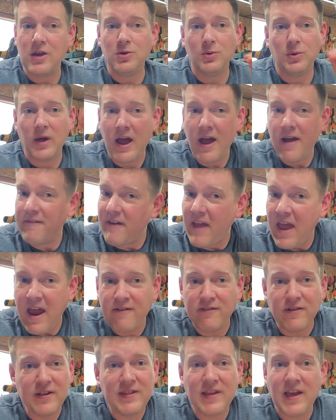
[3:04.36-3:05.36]
you'll have
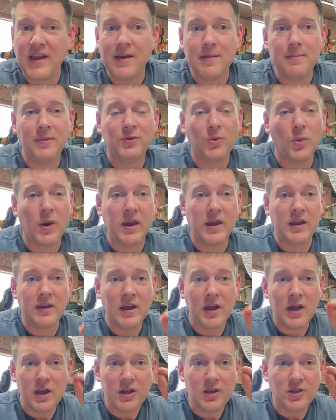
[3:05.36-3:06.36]
everything in between
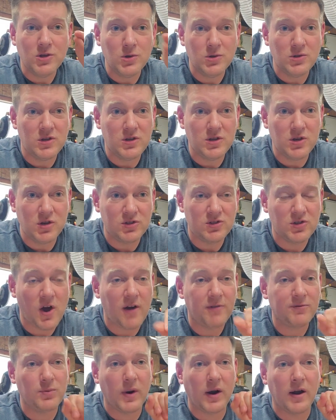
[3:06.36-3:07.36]
using your
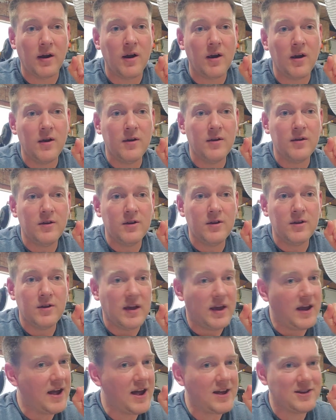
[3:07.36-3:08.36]
software.
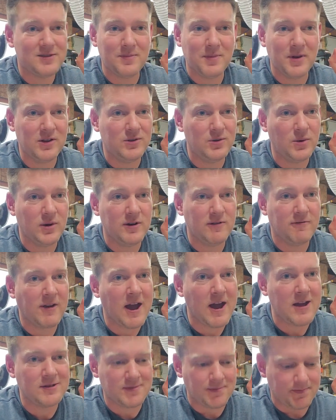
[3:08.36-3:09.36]
It has to be intuitive,
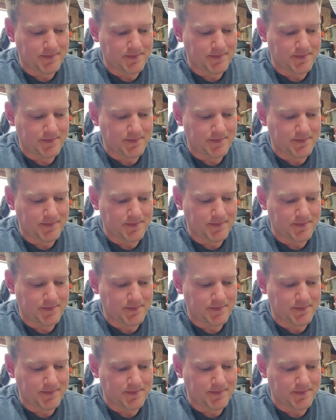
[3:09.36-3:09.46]
guys.